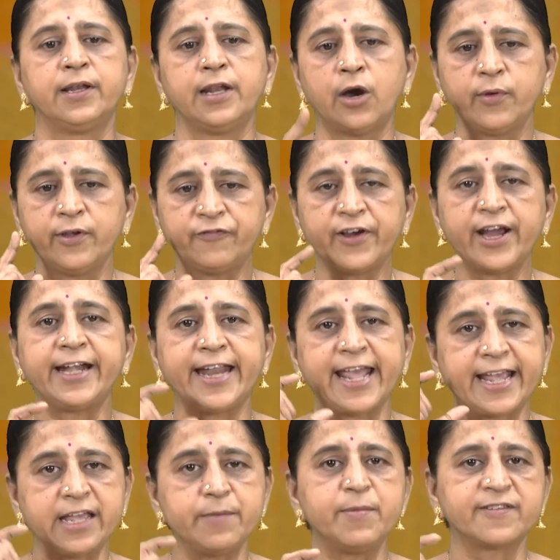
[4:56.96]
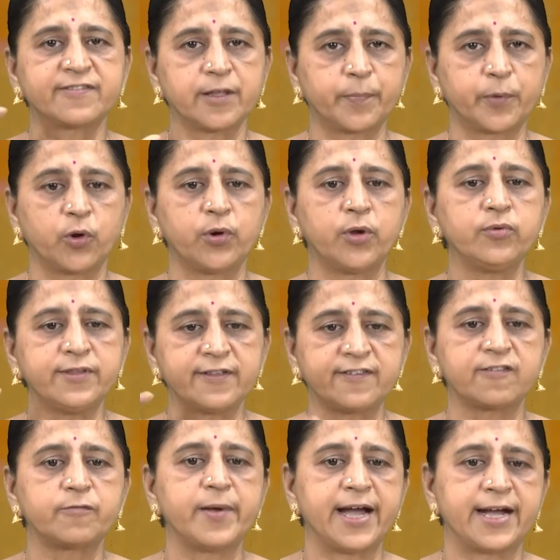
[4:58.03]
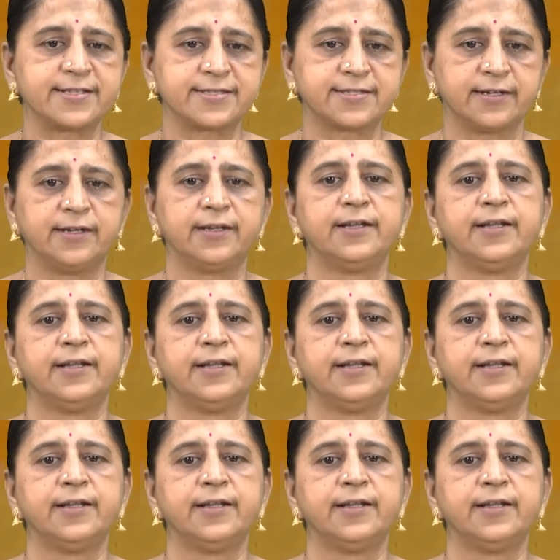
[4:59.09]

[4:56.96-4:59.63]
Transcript: Now if I take him as the pronoun, this is my answer.